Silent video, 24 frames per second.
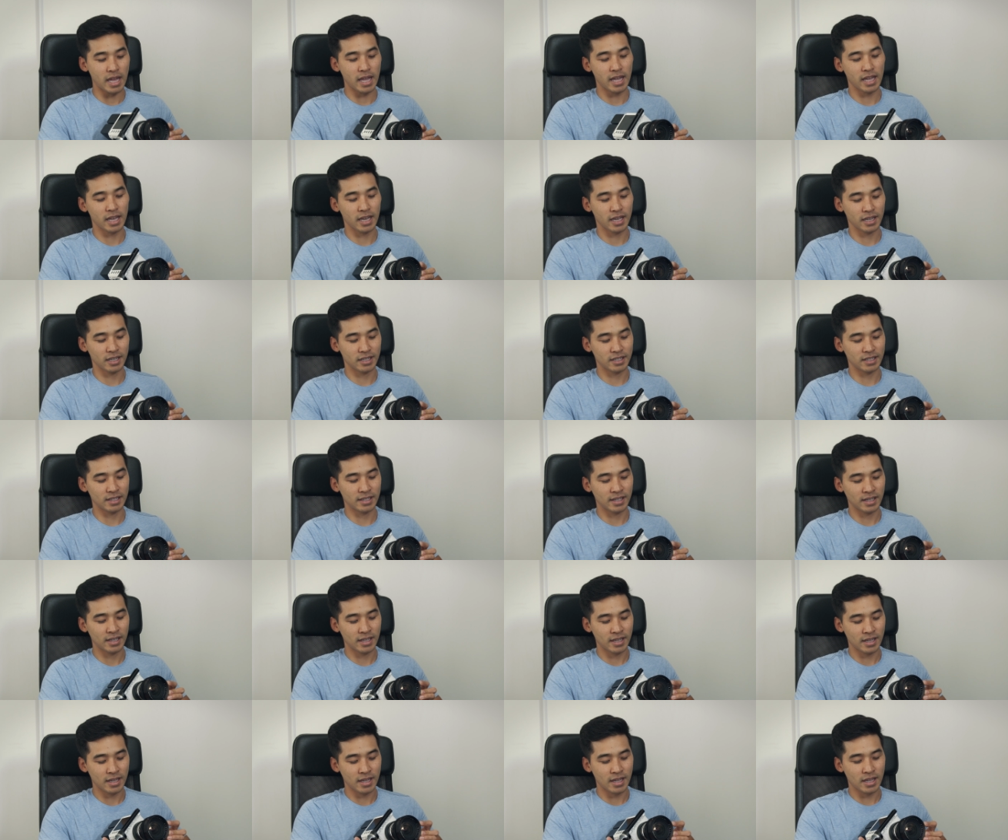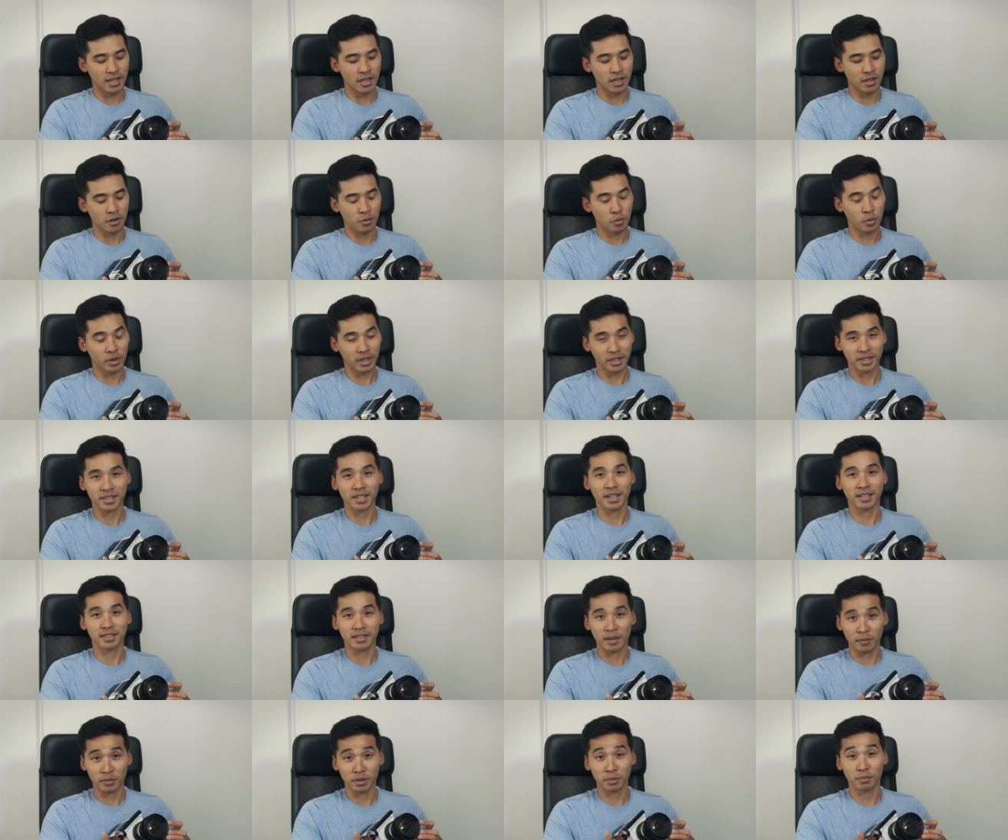and when I say
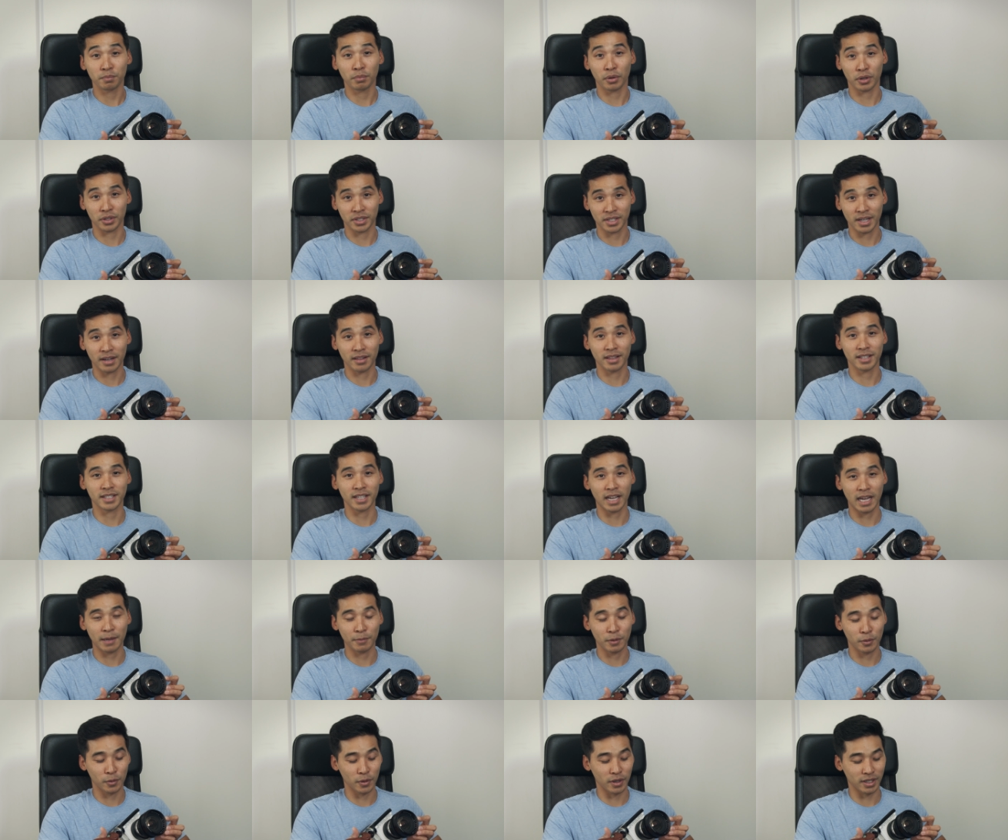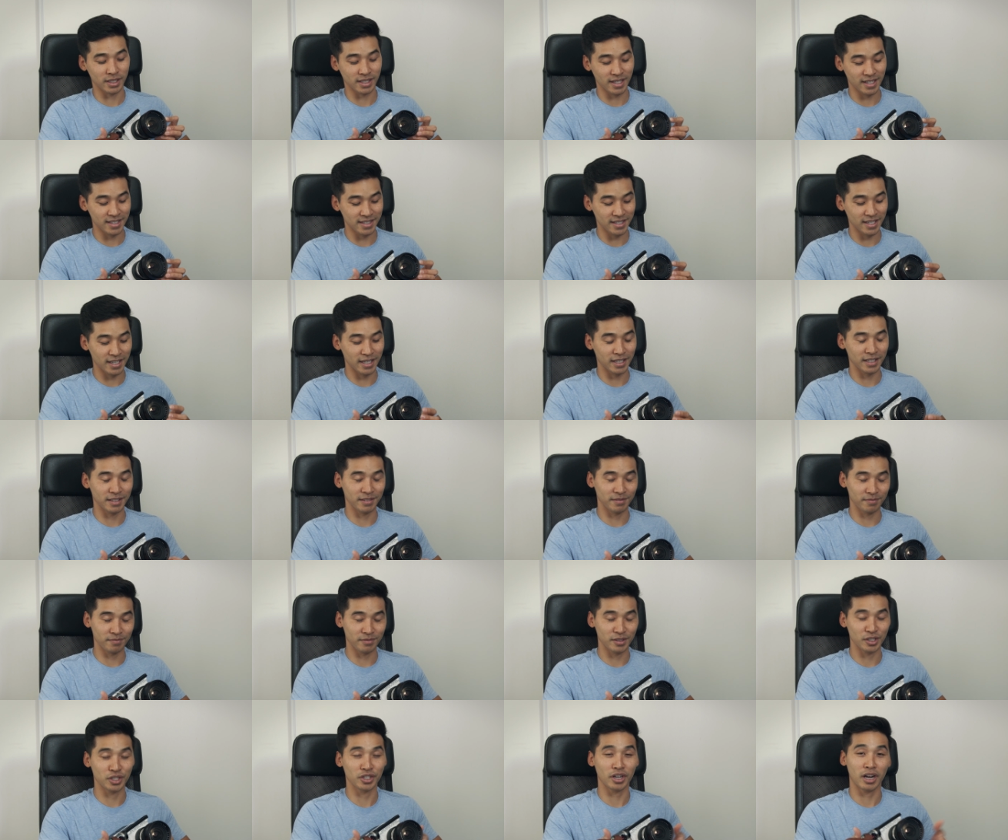70% of the time it works, I'd say
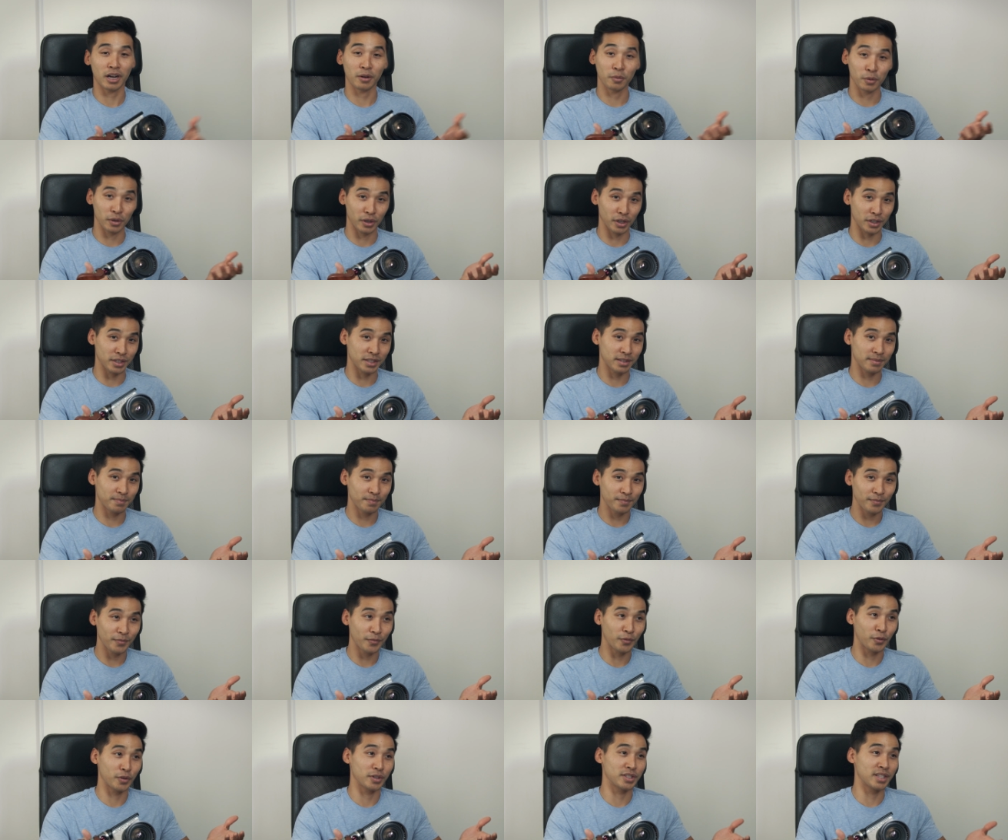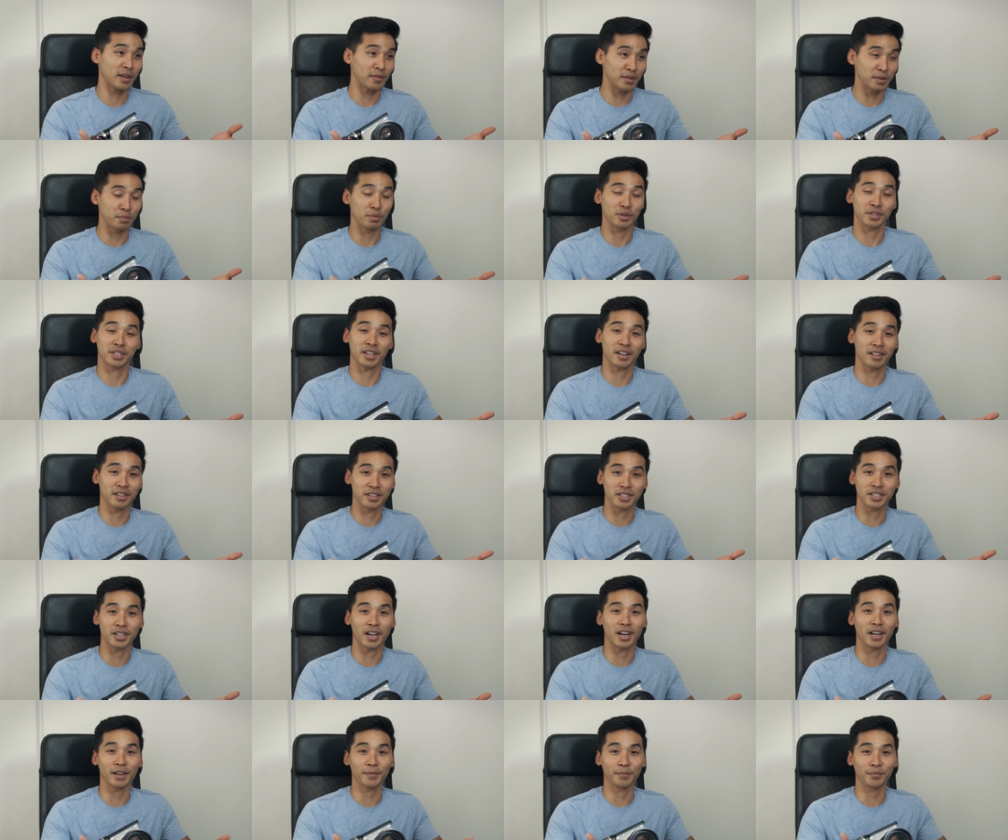the shot works for 70% of the
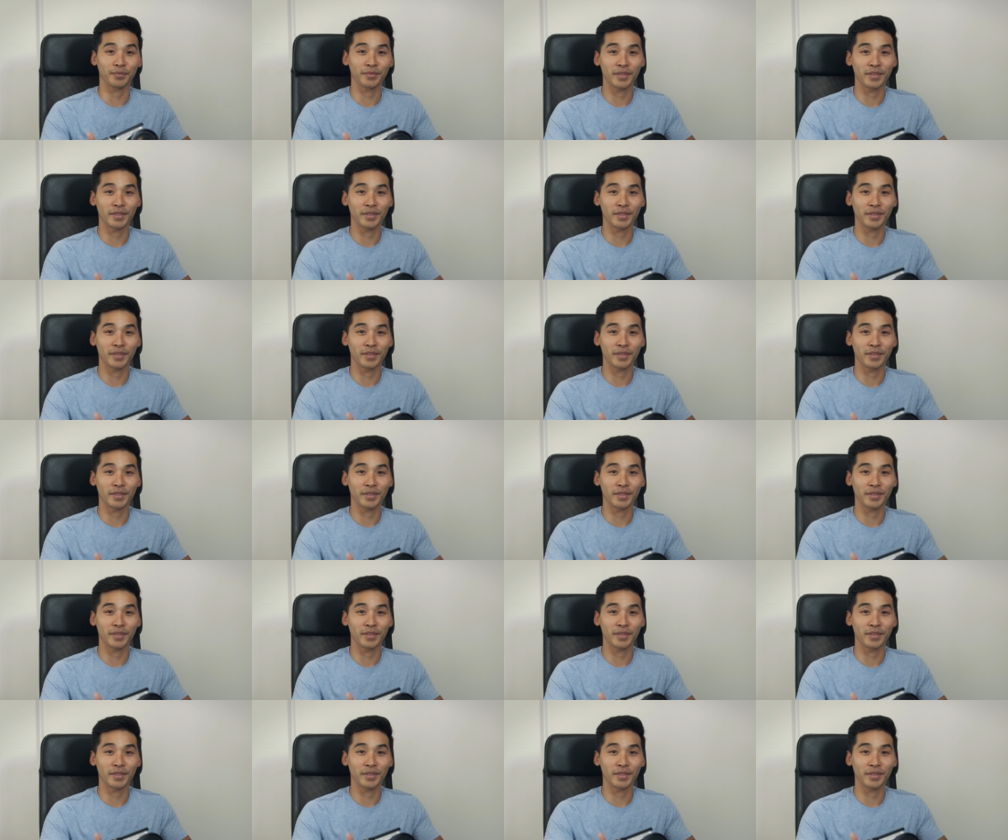shot,